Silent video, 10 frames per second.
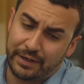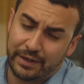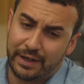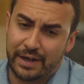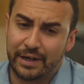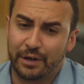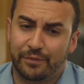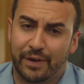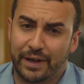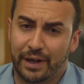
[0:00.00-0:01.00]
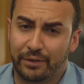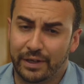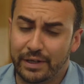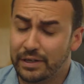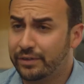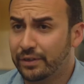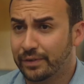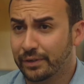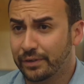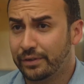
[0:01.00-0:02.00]
I ended up finding out that
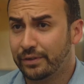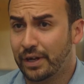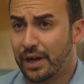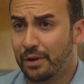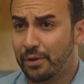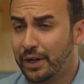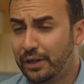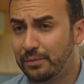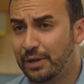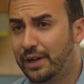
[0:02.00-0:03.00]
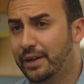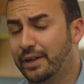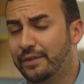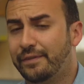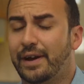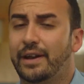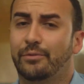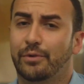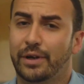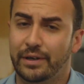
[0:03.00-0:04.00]
eosinophils uh, were accumulated in the fat
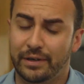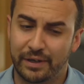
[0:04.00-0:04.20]
when